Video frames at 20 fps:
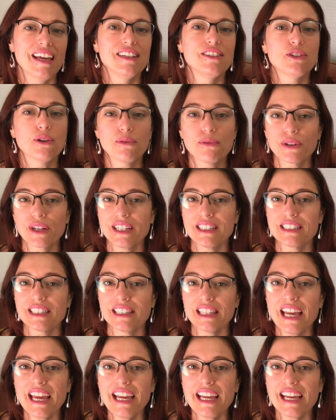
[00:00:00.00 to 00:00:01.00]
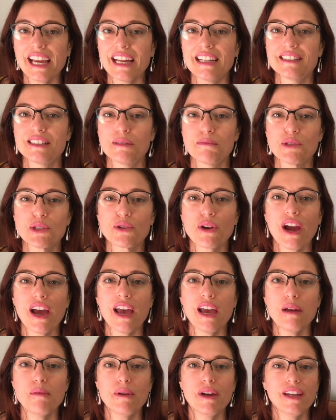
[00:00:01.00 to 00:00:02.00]
Don't forget to like and
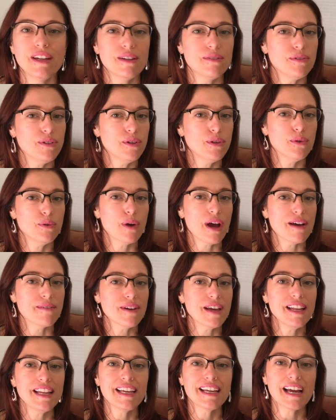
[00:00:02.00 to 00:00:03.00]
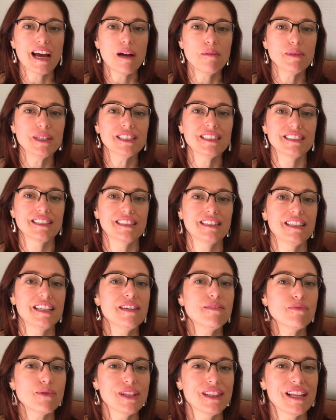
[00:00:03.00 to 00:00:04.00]
subscribe, and if you have any comments to
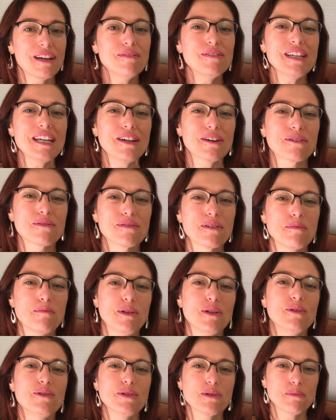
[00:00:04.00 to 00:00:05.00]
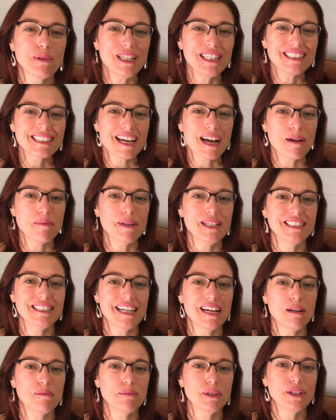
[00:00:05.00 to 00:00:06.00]
leave, we'd love to hear from you, so please comment
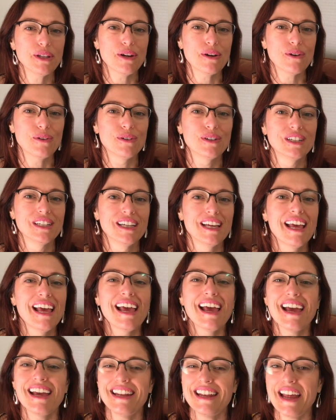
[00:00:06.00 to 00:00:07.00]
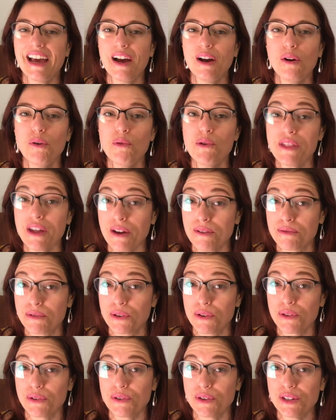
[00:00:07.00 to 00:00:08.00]
down below. And now, without
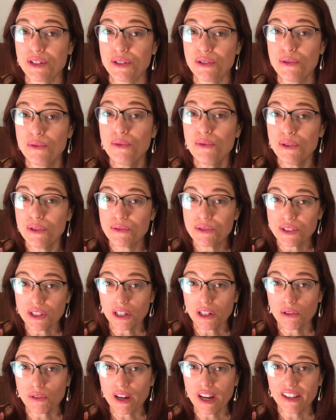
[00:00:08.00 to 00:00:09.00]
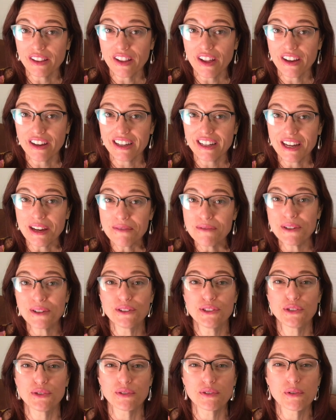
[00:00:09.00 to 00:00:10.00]
further ado, you've stuck around long enough,
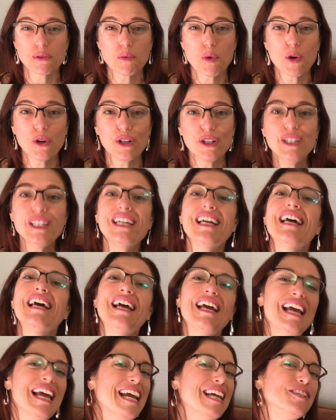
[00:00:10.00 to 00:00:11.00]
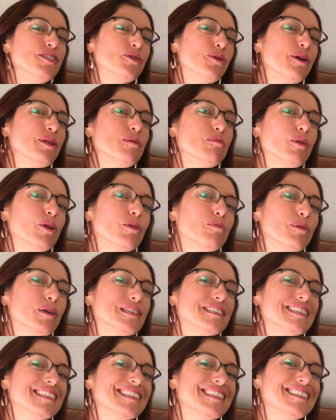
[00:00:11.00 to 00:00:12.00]
here's your reward. Enjoy the bloopers.